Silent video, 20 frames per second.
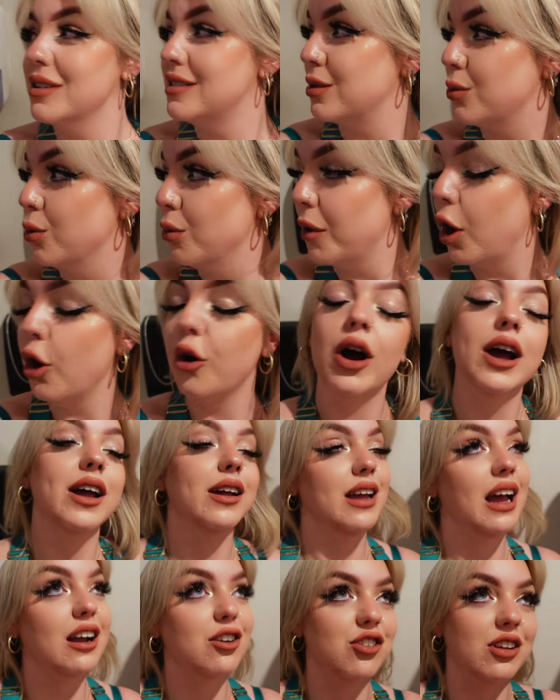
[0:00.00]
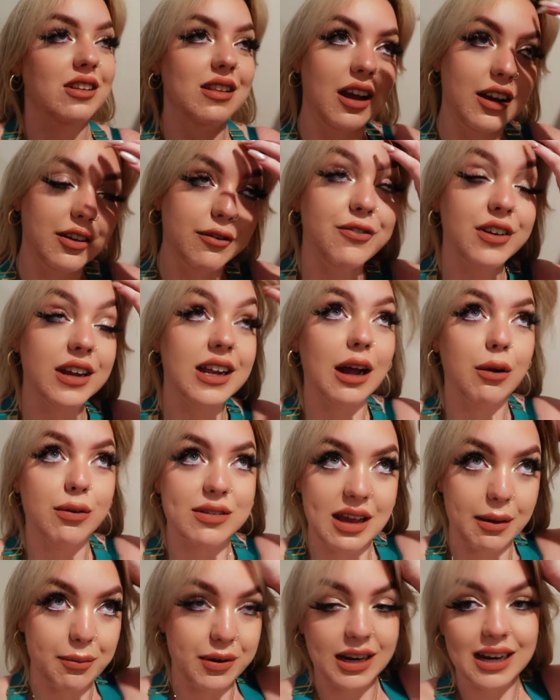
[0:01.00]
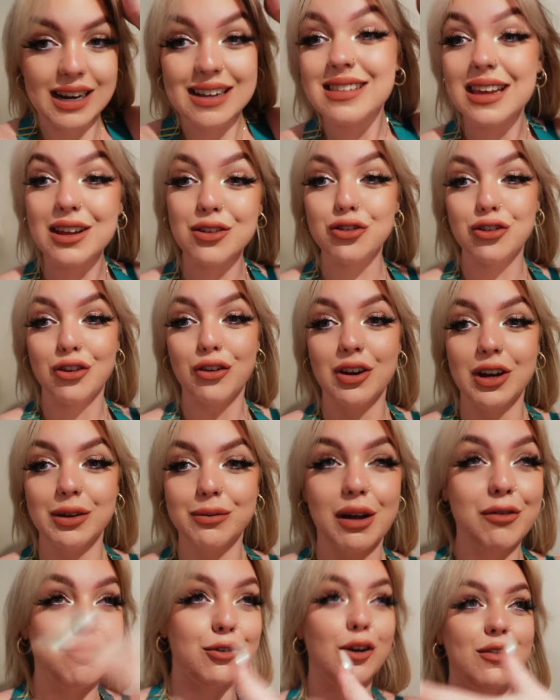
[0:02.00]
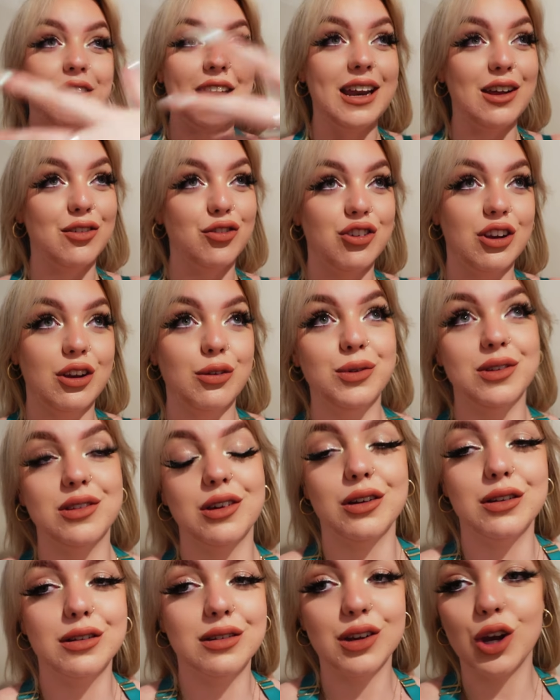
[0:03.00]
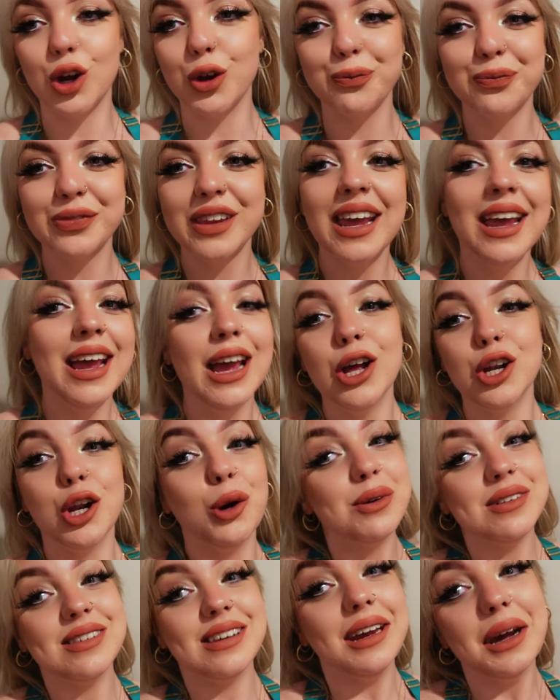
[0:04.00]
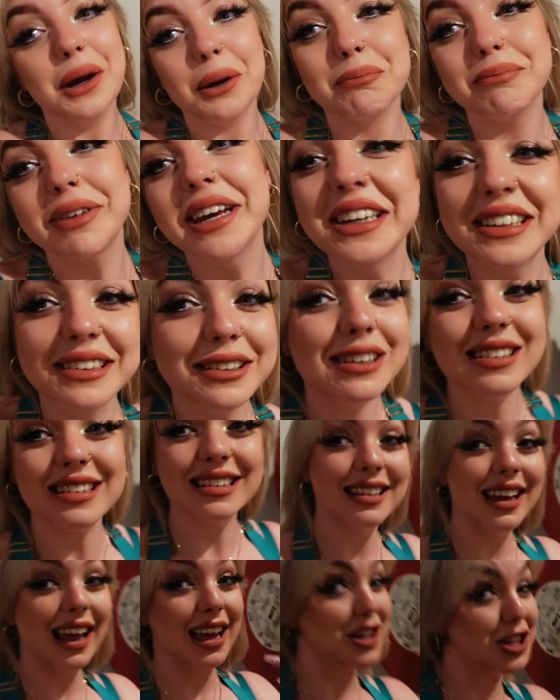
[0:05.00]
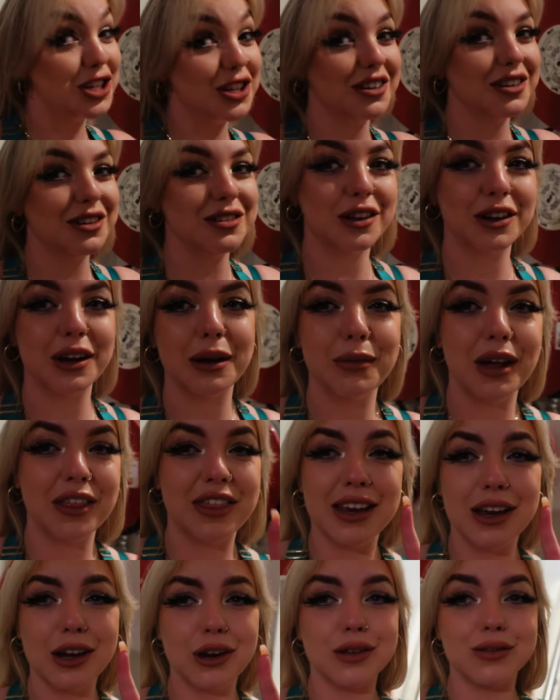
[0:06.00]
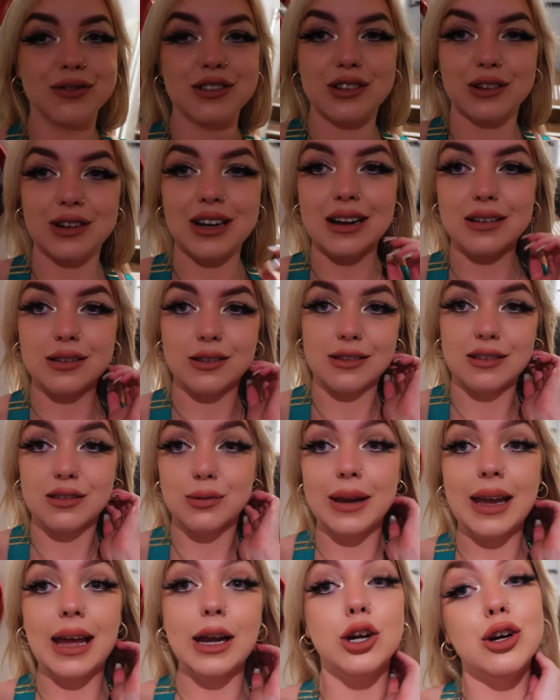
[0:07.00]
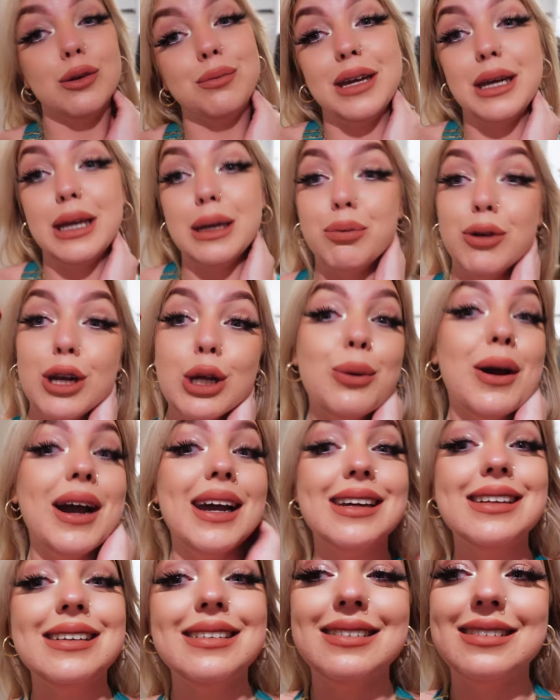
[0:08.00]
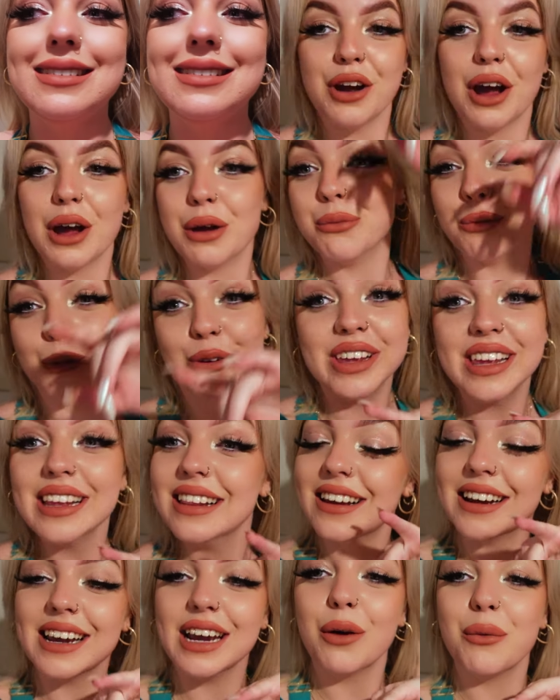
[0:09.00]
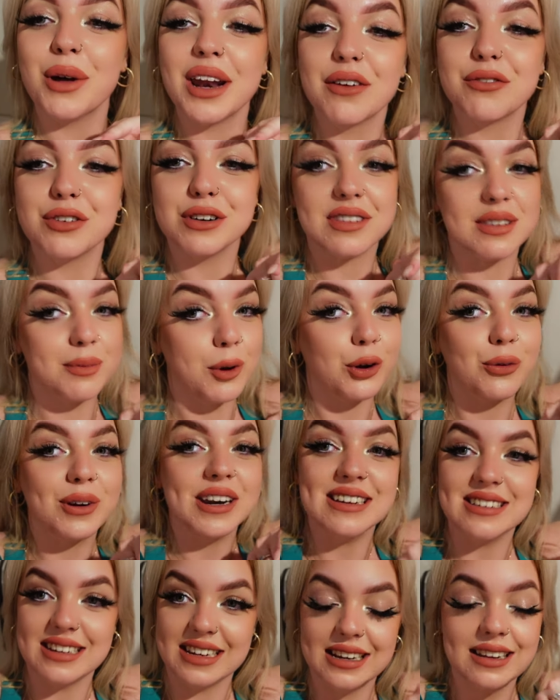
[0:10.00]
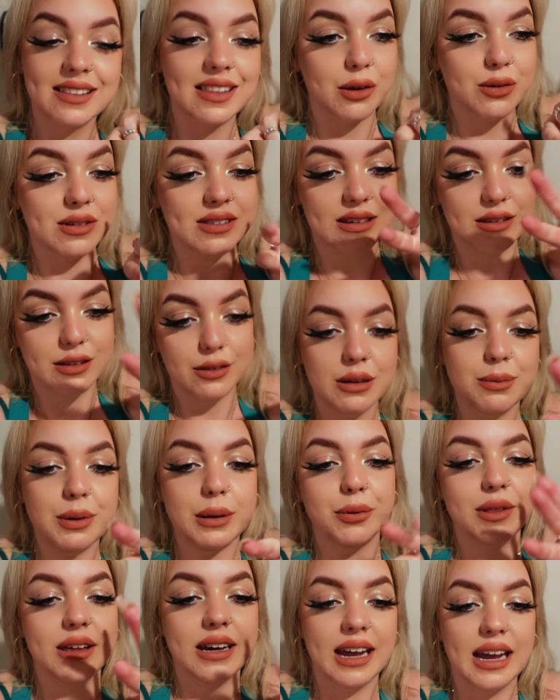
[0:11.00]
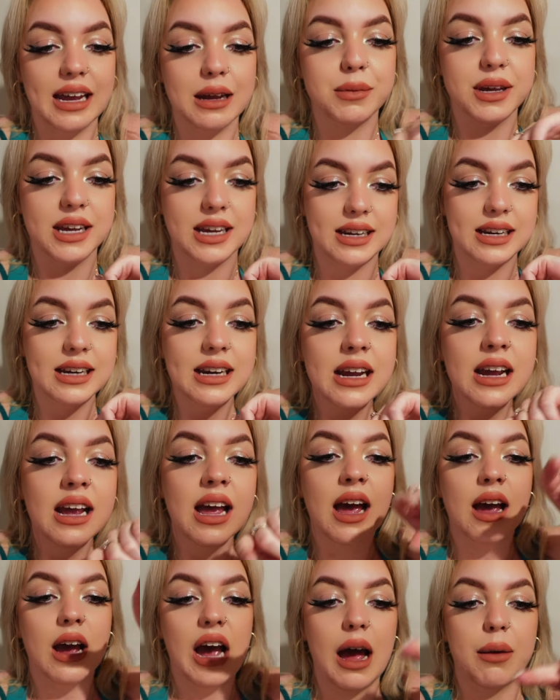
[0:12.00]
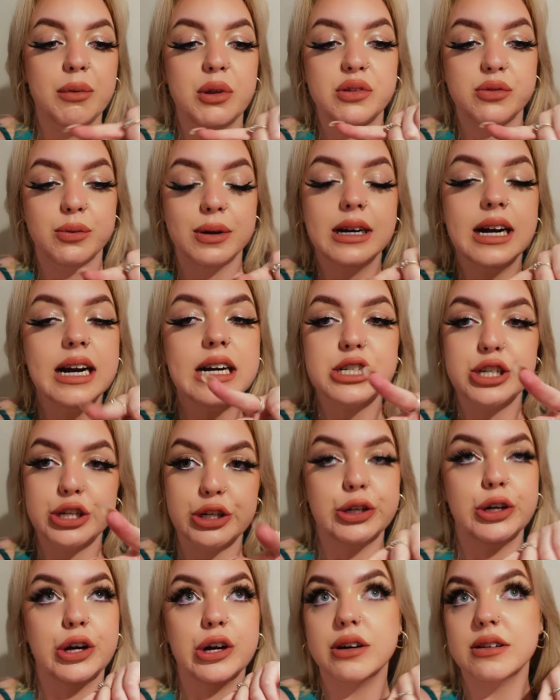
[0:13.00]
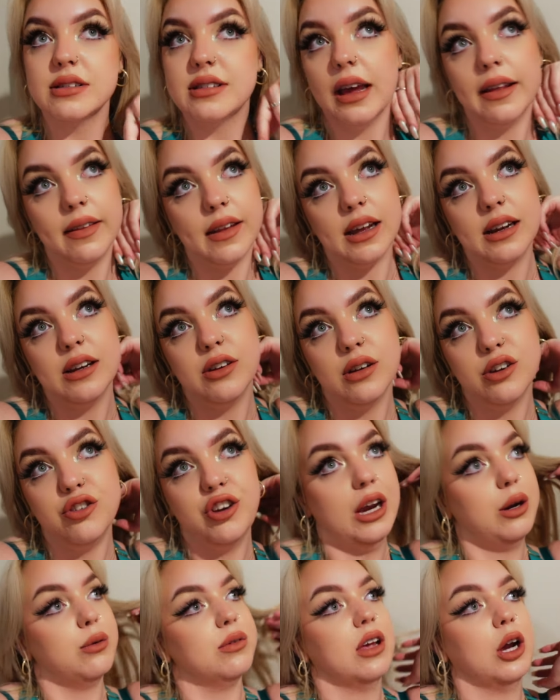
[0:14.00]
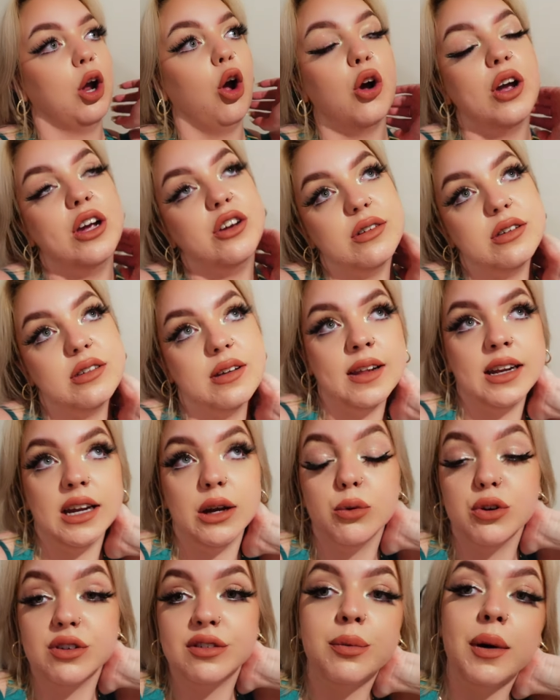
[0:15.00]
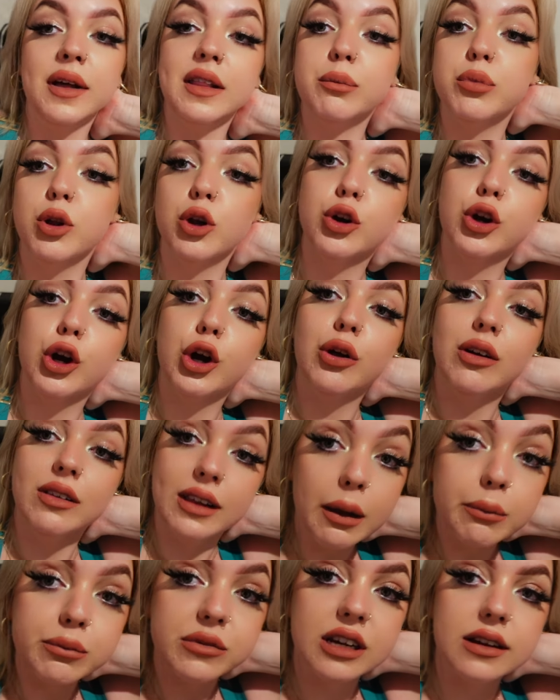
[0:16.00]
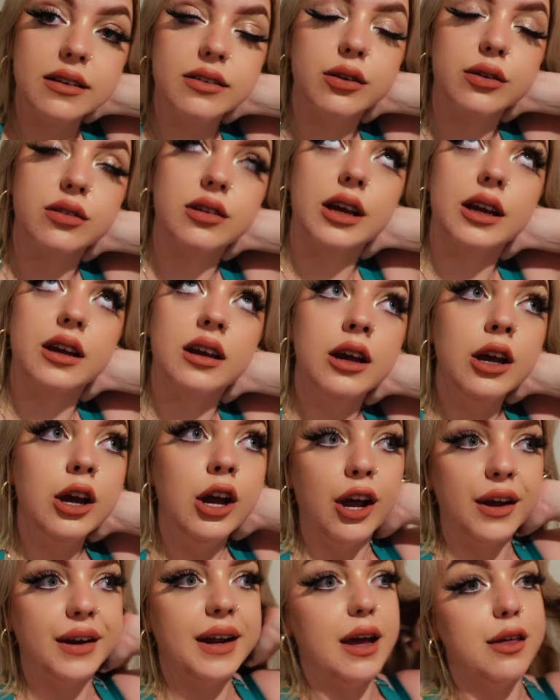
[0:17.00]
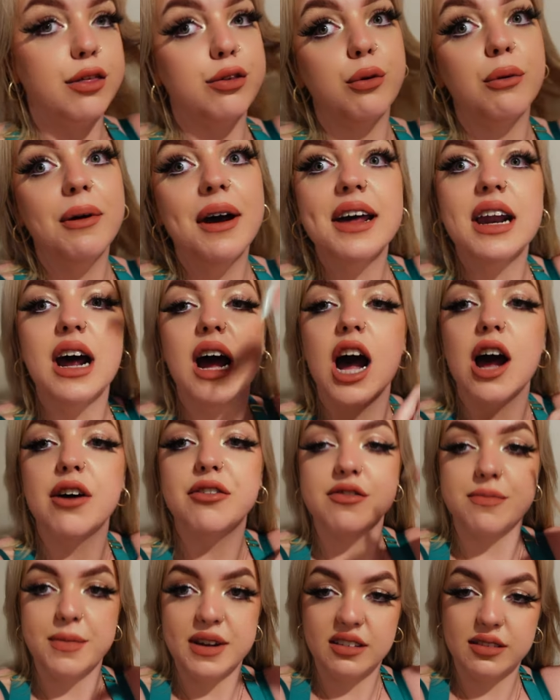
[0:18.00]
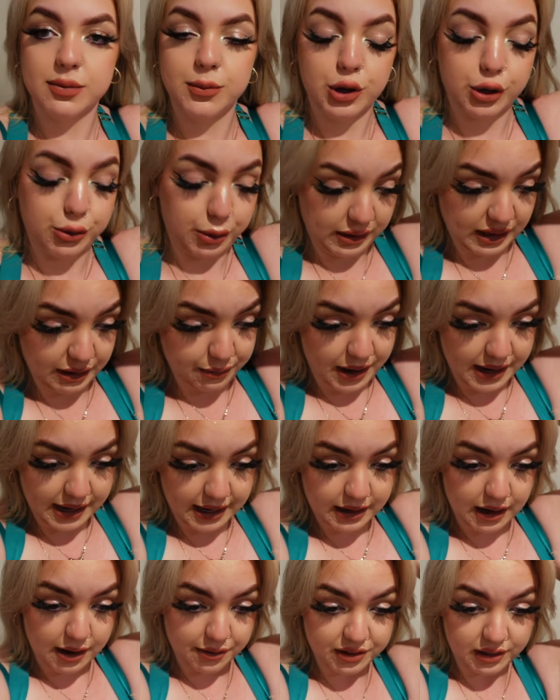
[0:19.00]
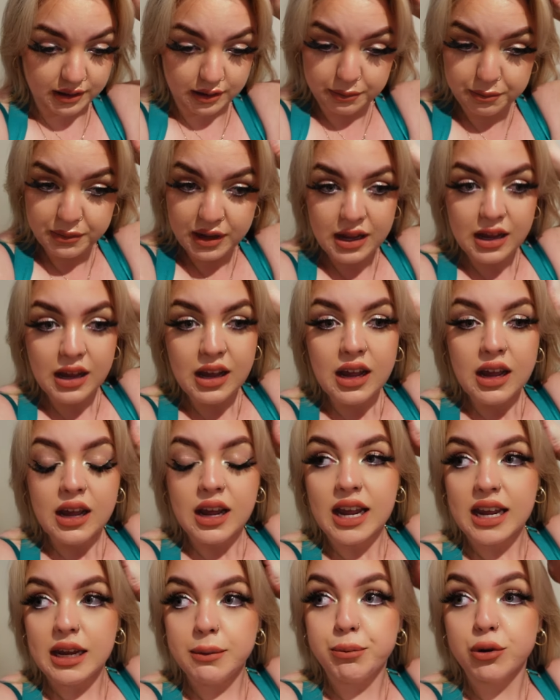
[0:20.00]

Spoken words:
Tom, oh, actually, I figured out what's happening. It's Ed Sheeran. I forgot that Ed Sheeran was on, so no one's here because Ed Sheeran is on. I think it goes for 2 days, so this weekend could be pretty quiet. I'm really lucky I went out for a smoke when I did. There was these 3 people that came in. There was one guy, 2 girls, and then Jake was like, oh, he just said that he wanted to buy the blonde girl a lap dance. So I was like, okay, threw out half of my smoke, quickly ran in after them. He